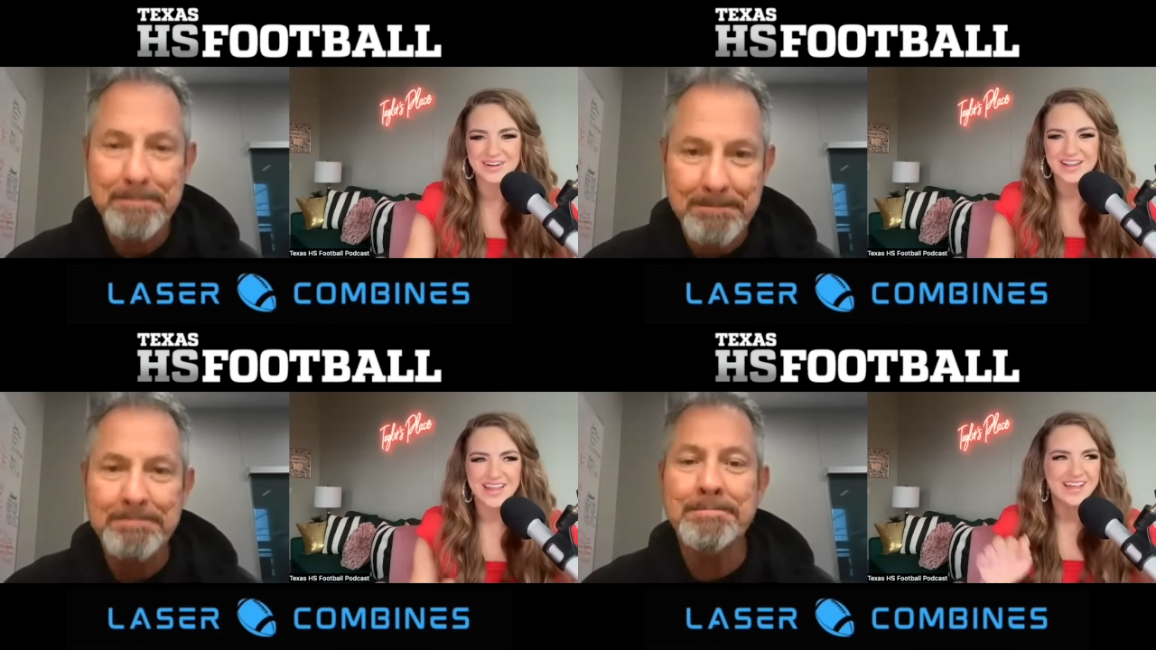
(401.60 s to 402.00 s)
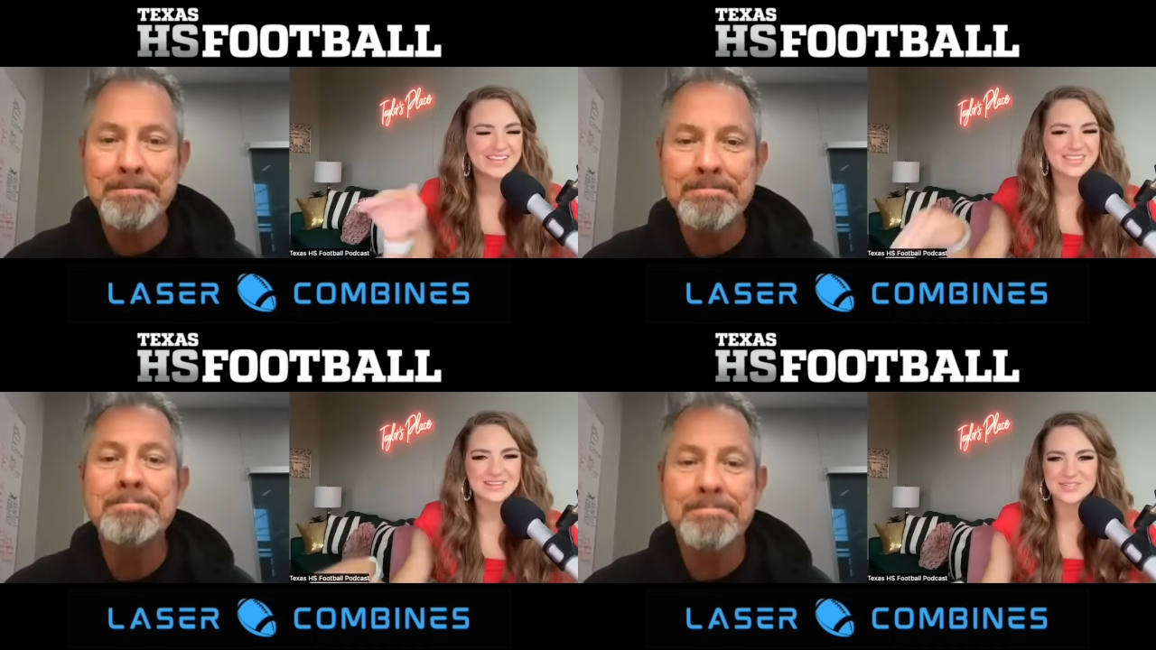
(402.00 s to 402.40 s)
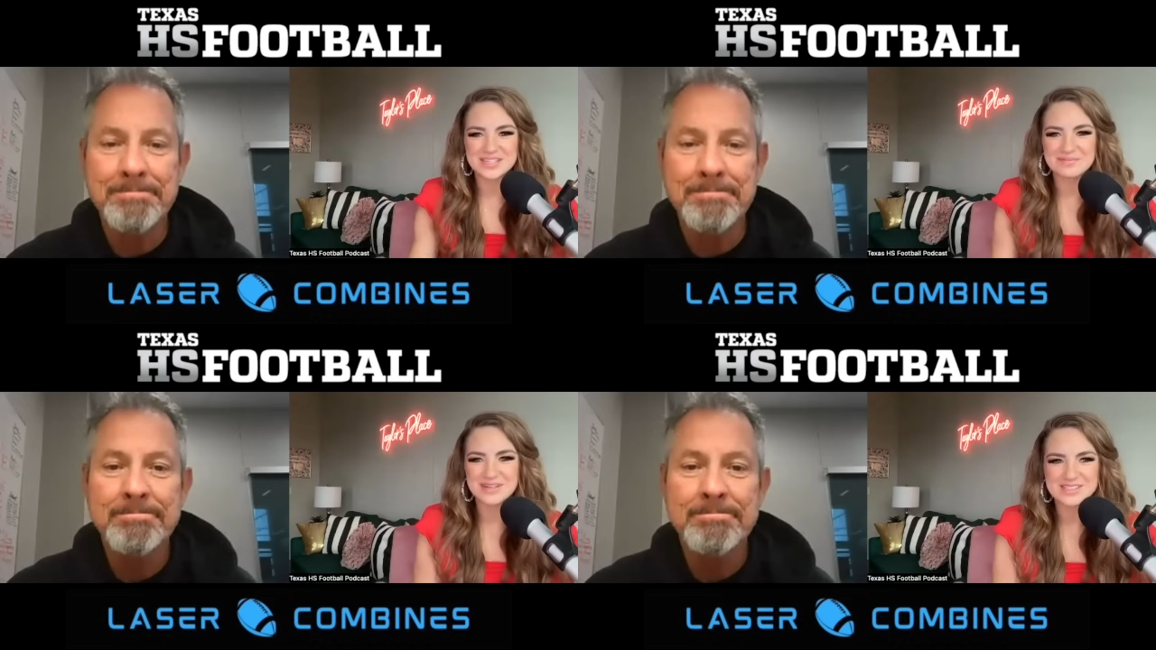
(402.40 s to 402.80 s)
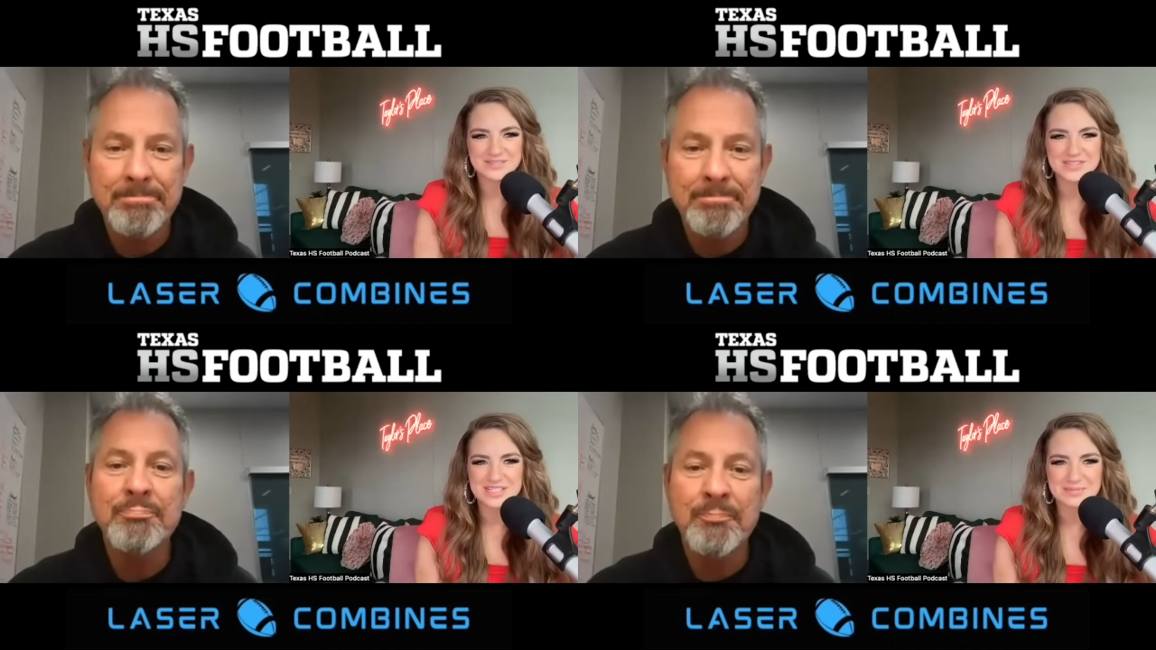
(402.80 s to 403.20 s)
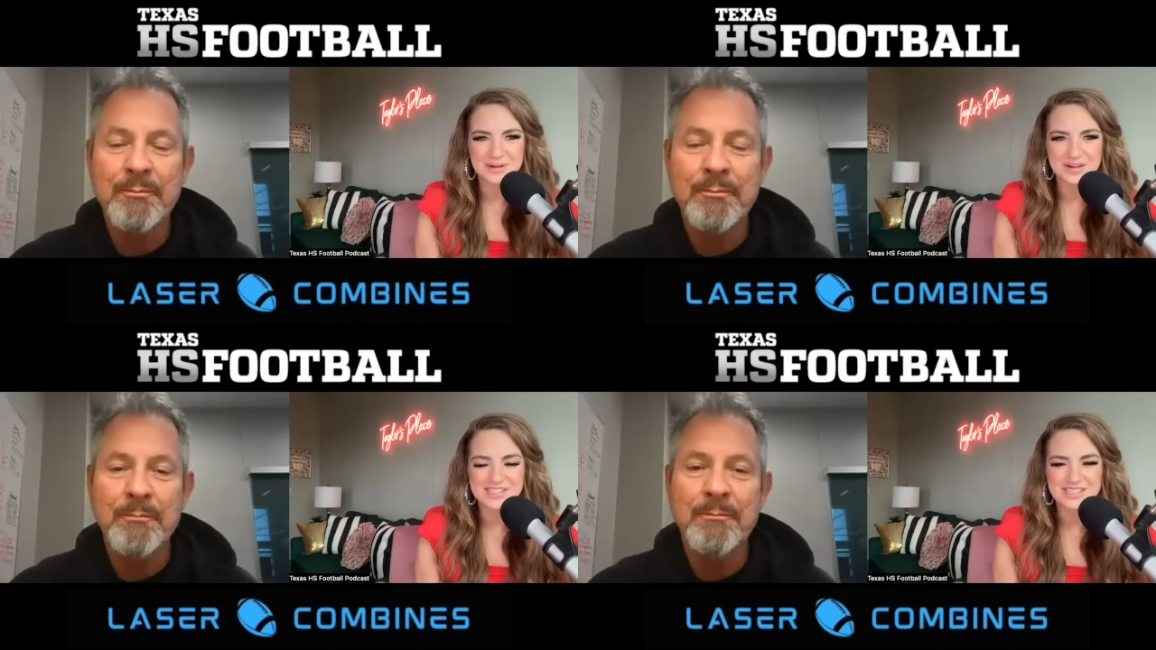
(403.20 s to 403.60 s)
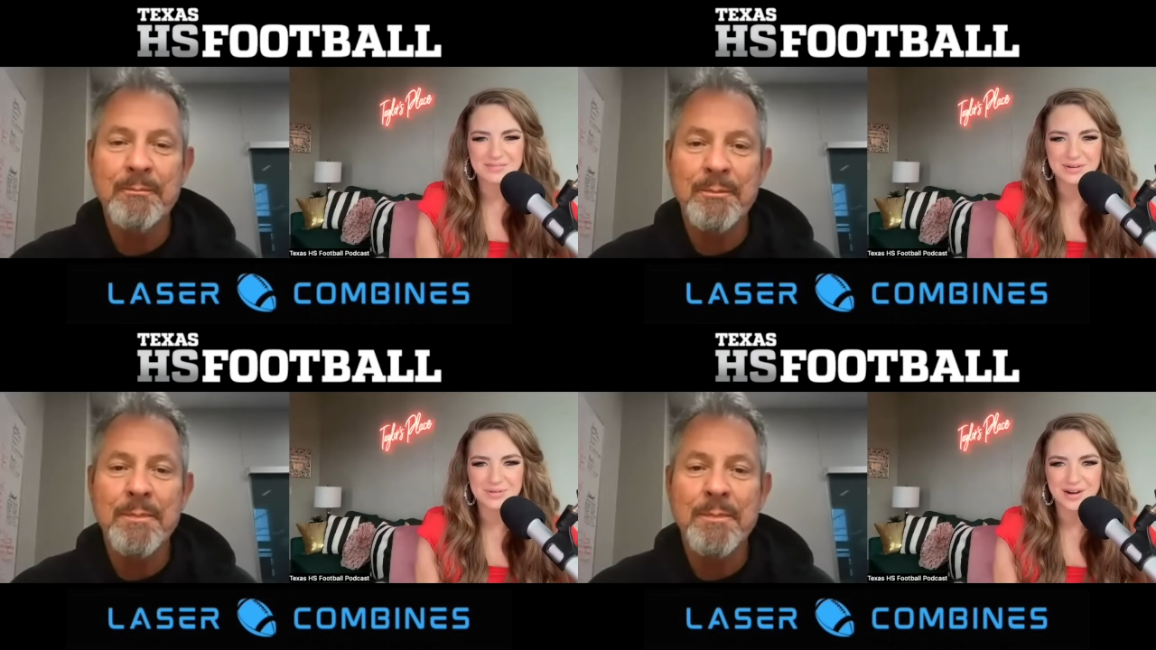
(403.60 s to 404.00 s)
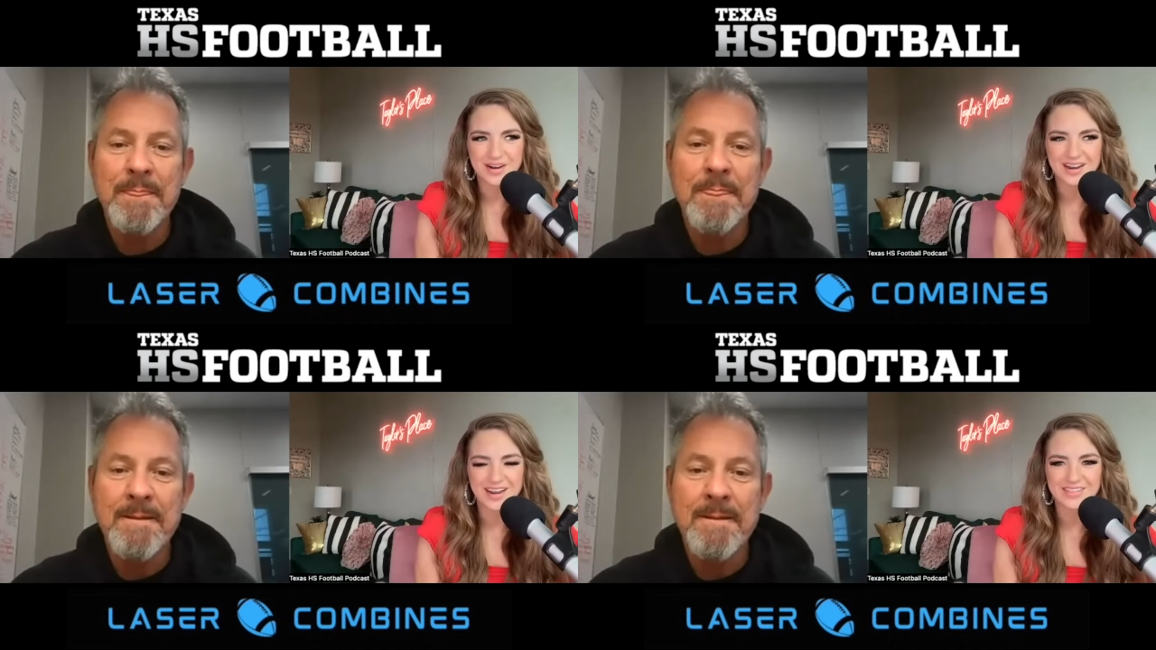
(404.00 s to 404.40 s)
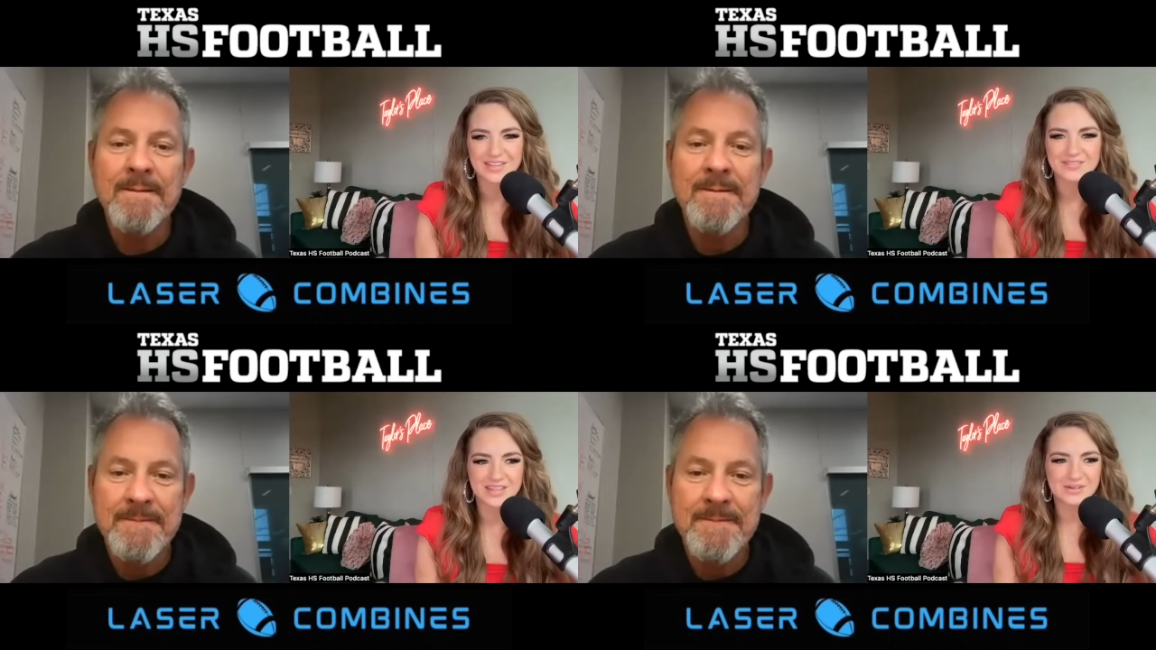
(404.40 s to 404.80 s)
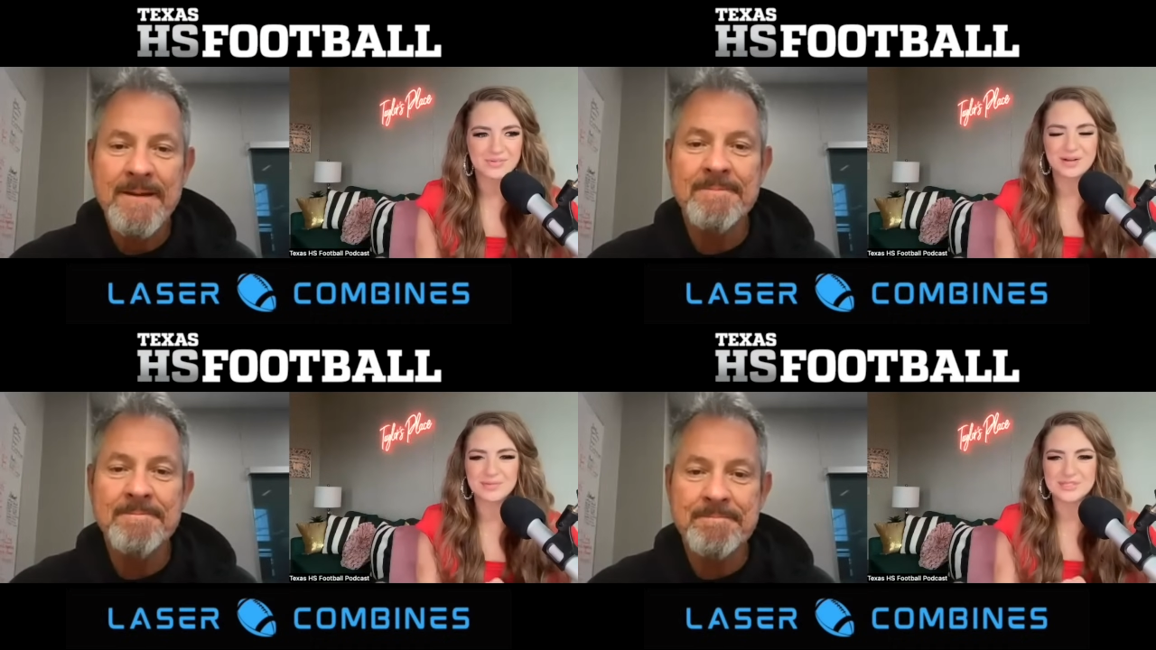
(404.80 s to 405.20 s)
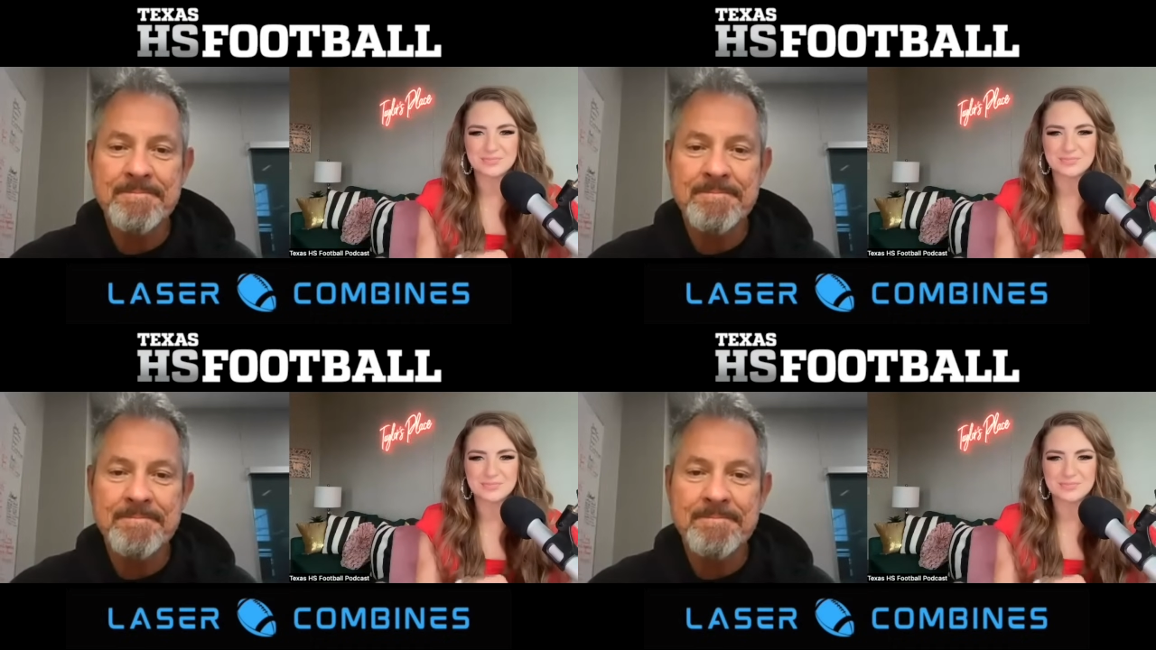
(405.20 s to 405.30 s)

Speaker 1: mm-hmm. little tidbits of experience everywhere. And I love that you were able to